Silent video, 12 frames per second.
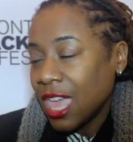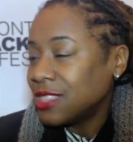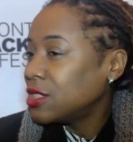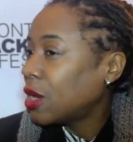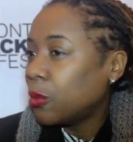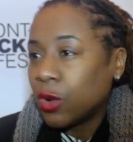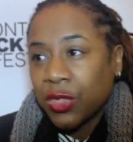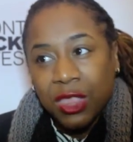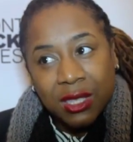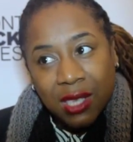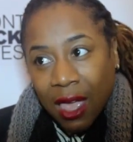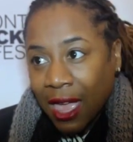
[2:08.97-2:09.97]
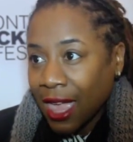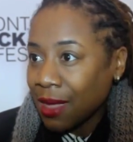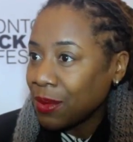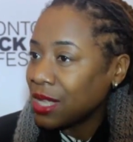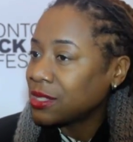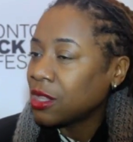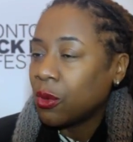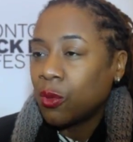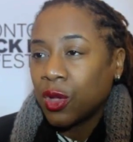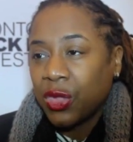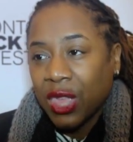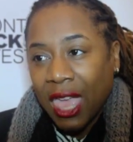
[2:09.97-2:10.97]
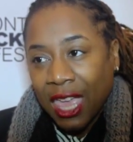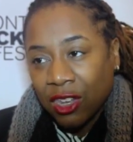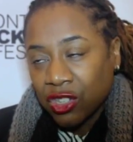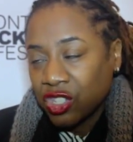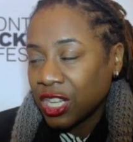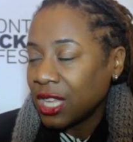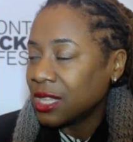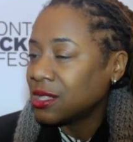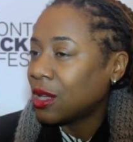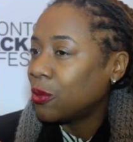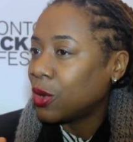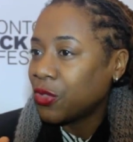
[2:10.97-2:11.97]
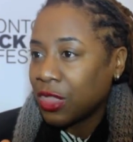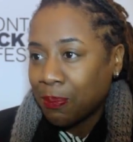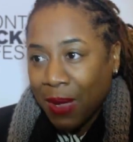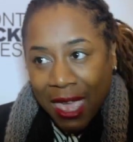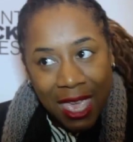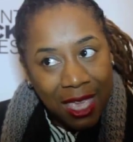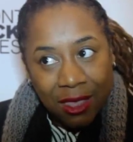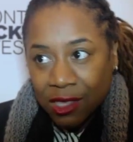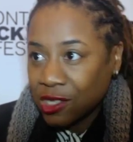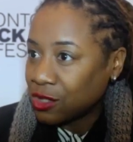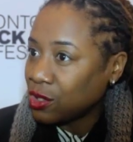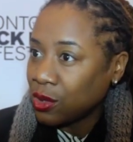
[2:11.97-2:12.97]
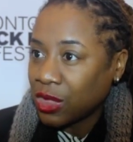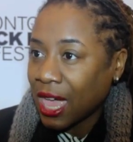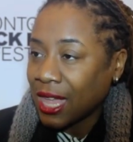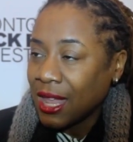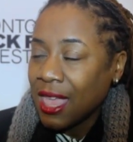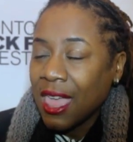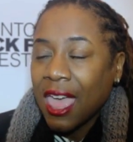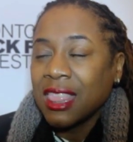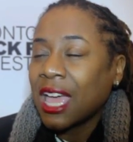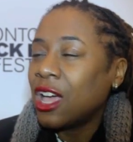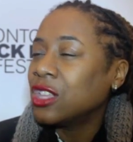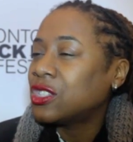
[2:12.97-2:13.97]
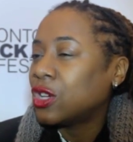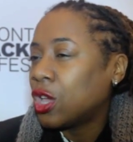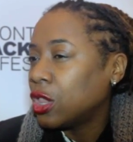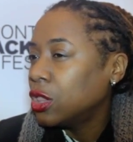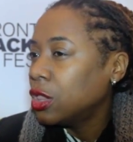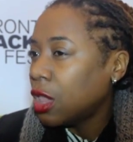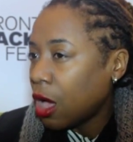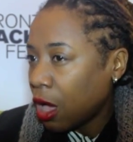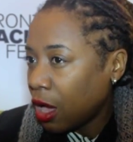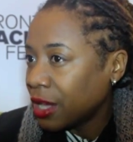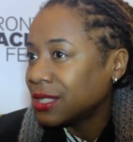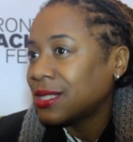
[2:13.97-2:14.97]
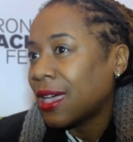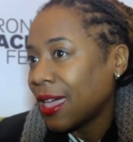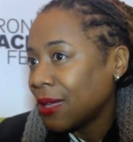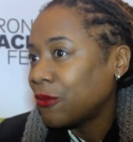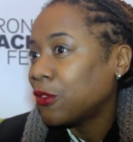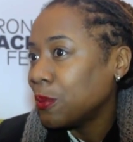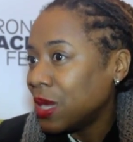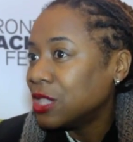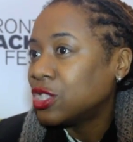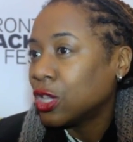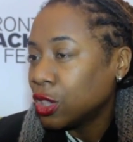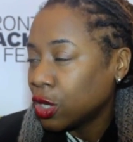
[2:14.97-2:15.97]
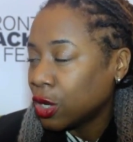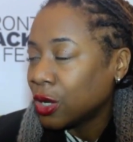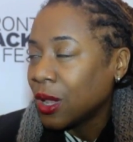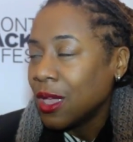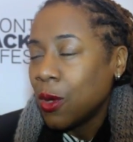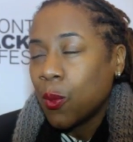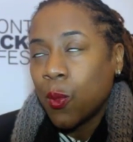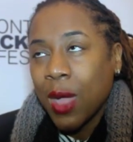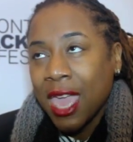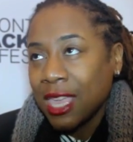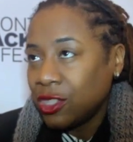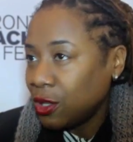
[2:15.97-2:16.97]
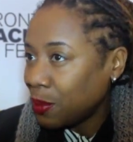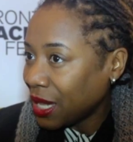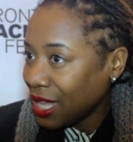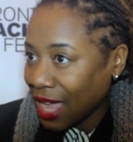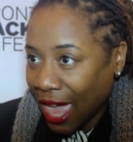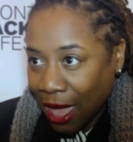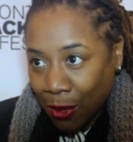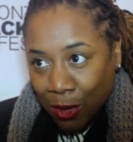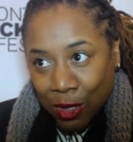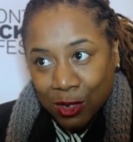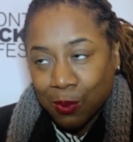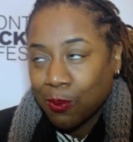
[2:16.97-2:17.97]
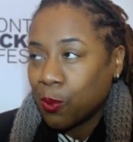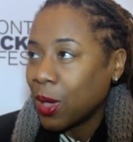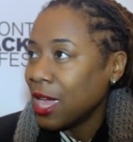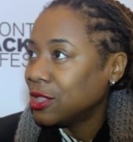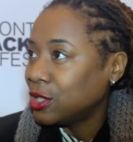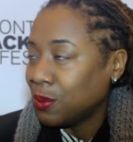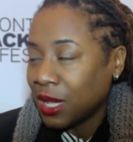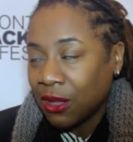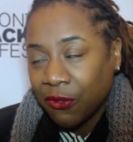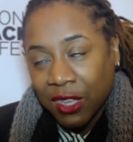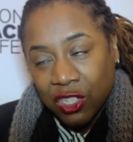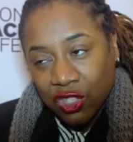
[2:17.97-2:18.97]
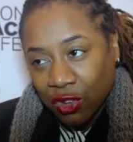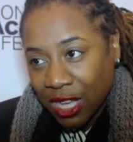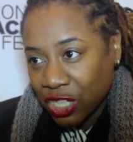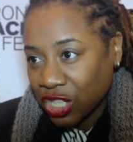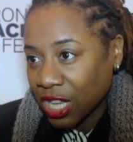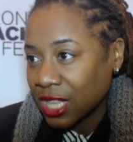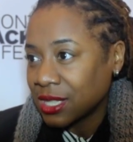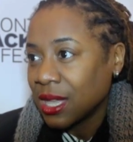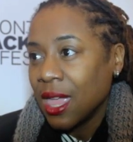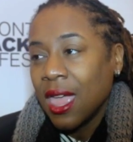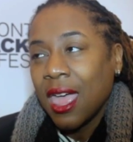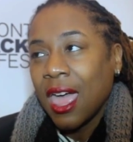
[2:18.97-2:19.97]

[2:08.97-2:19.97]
It's not worth the time, it's not worth the energy, it's not worth the pain to do that. And that took a long time for me to learn. Way too many hours, way too many frustrations.